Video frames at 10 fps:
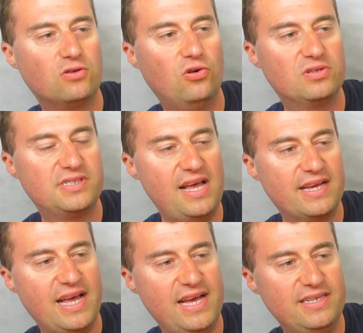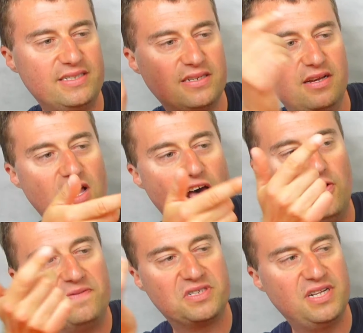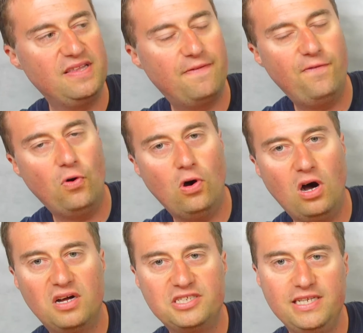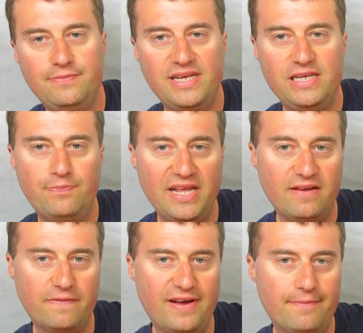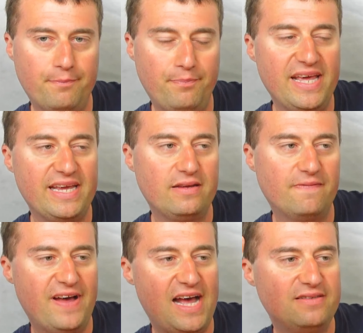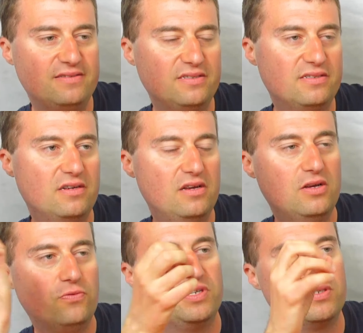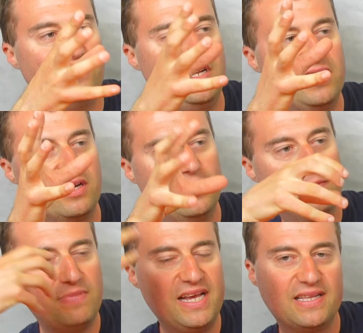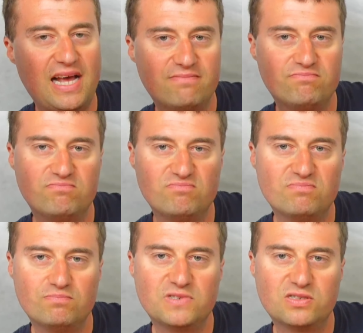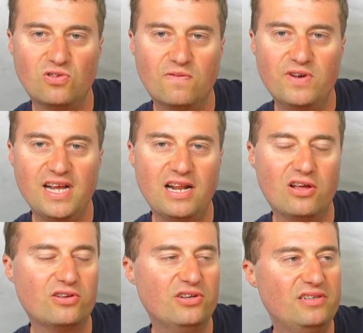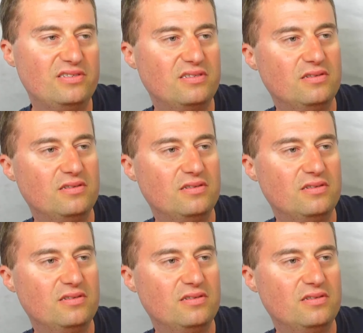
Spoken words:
Corsair case, and obviously the 4 RGB bling fans, which are really going to make that sort of really look good,